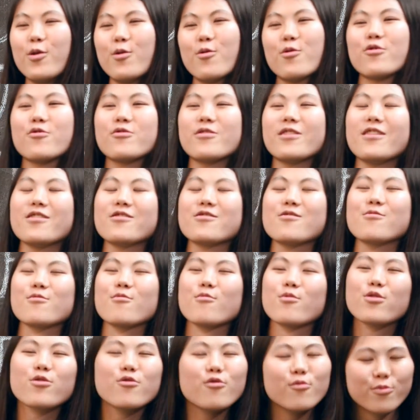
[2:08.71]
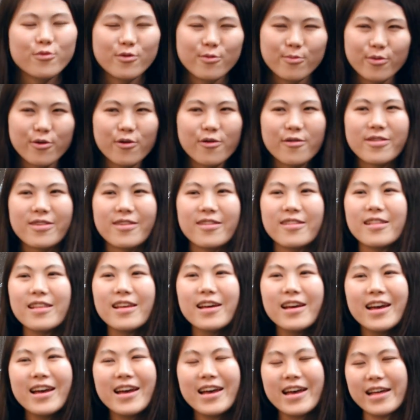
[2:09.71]
your donations are super important.
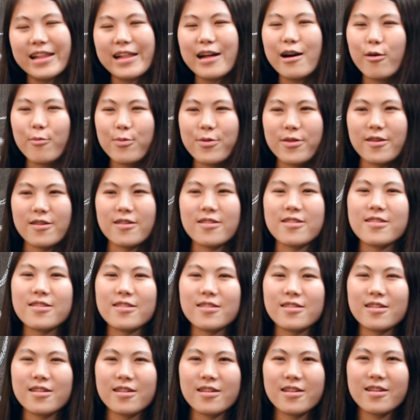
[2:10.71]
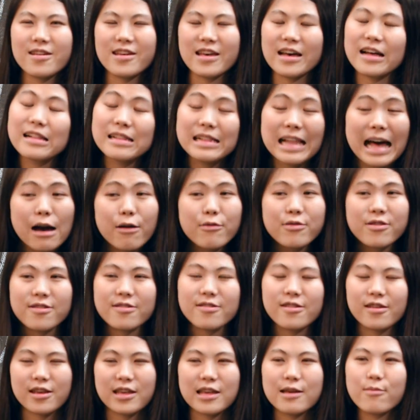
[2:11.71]
It helps us, it allows us
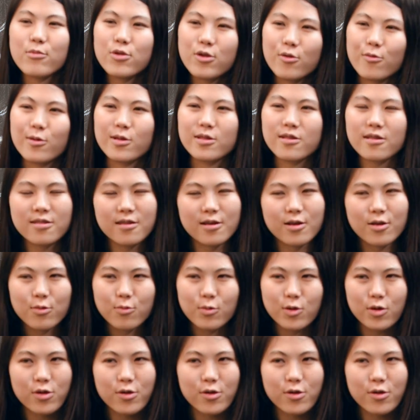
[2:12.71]
to keep doing the things we